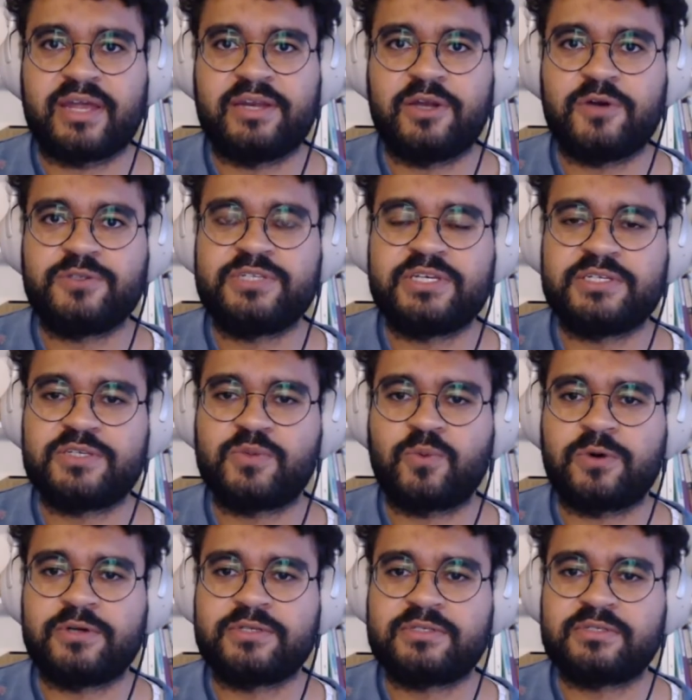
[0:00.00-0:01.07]
noticed
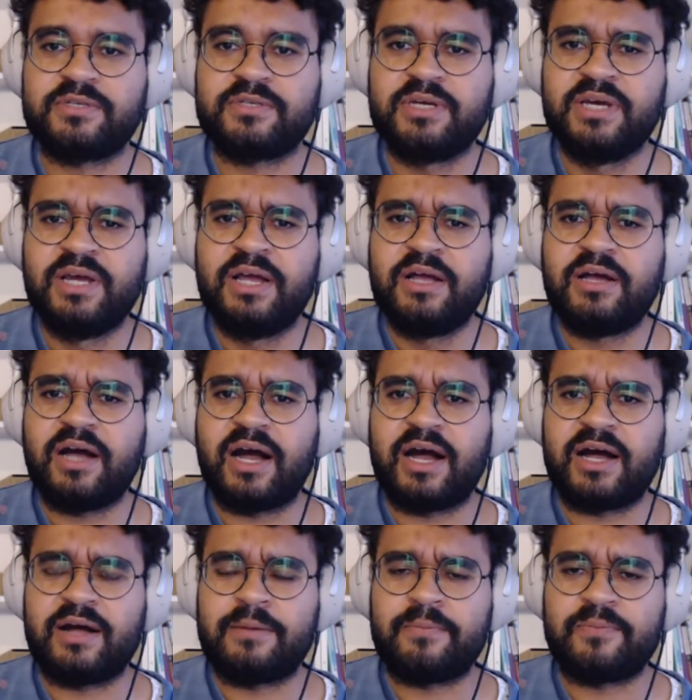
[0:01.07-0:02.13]
was
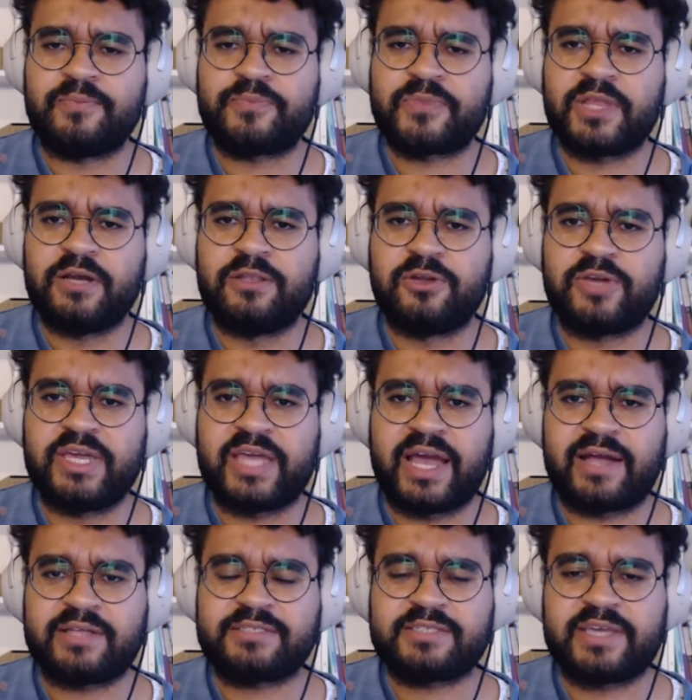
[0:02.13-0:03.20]
um, looking
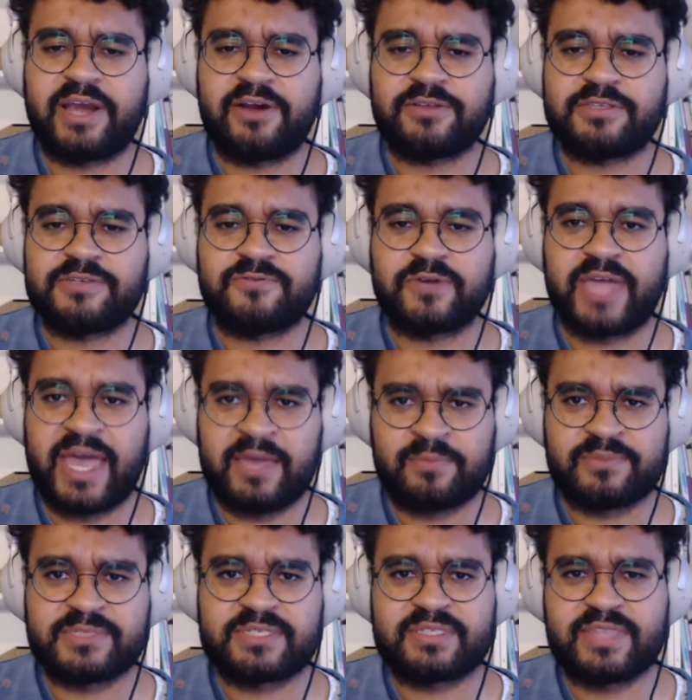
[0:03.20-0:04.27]
at characters for
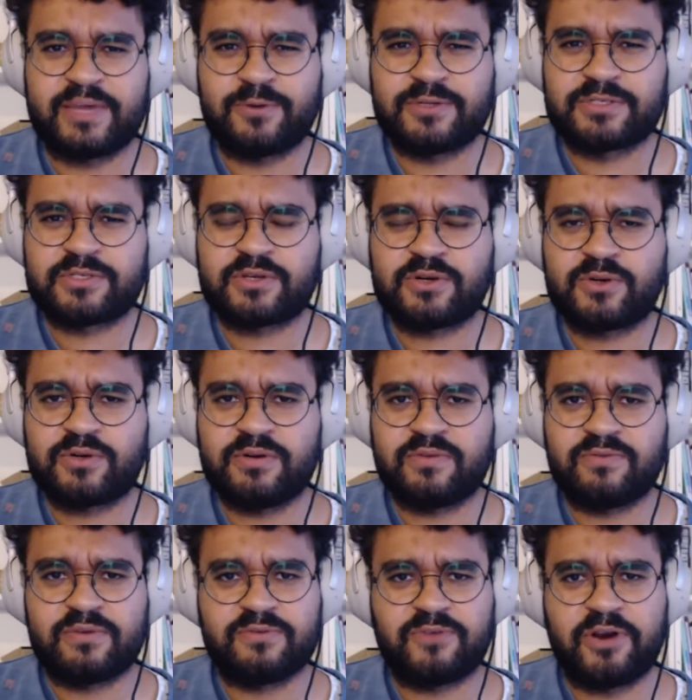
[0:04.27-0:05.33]
games, there was
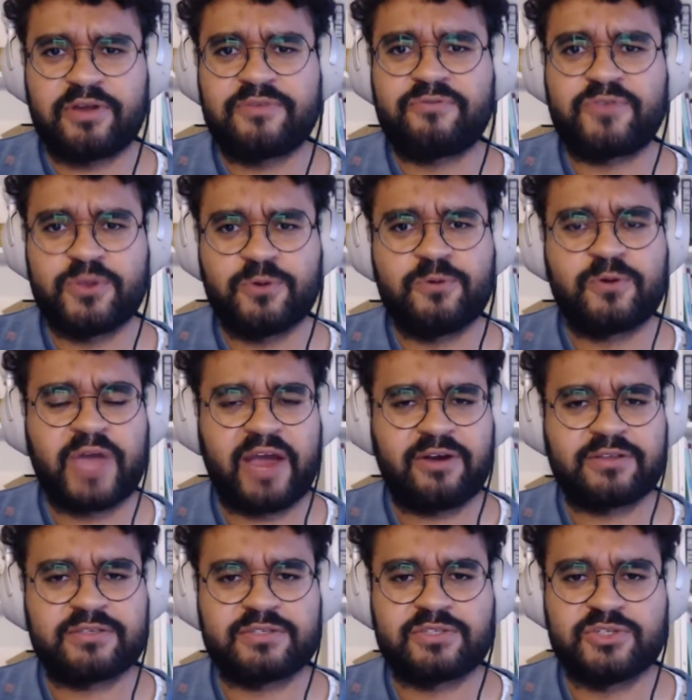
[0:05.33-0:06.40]
very few
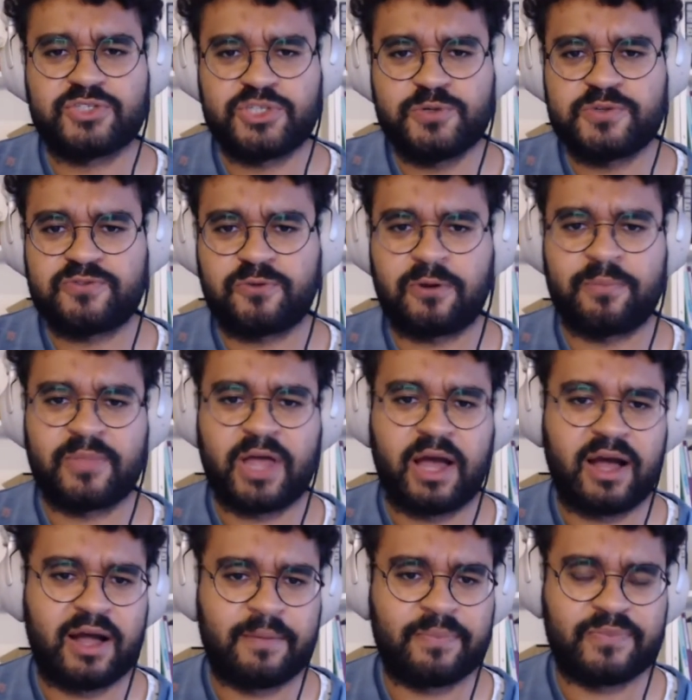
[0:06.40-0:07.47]
characters to choose from.
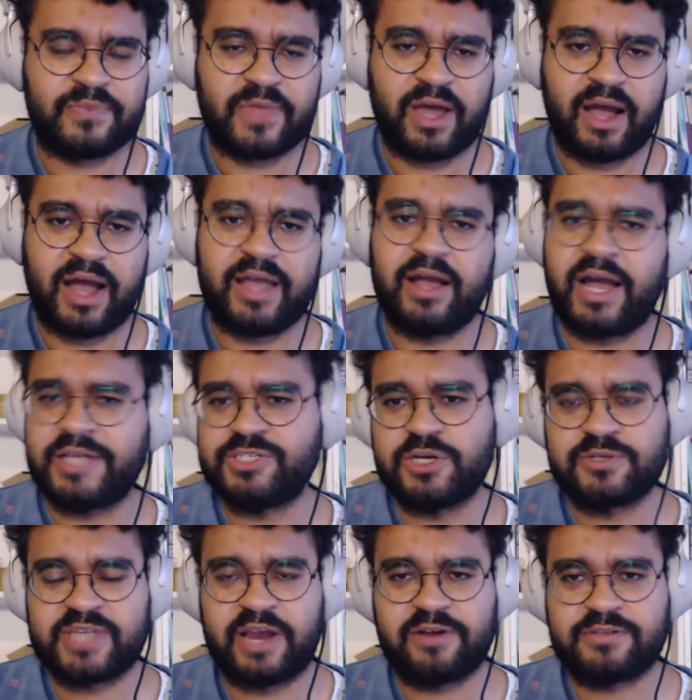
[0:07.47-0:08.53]
Um, I, I, chose
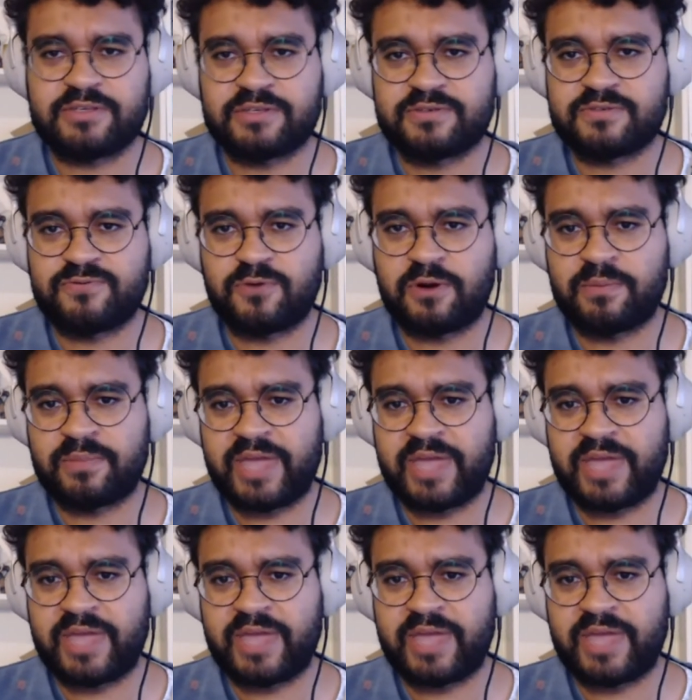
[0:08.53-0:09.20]
characters from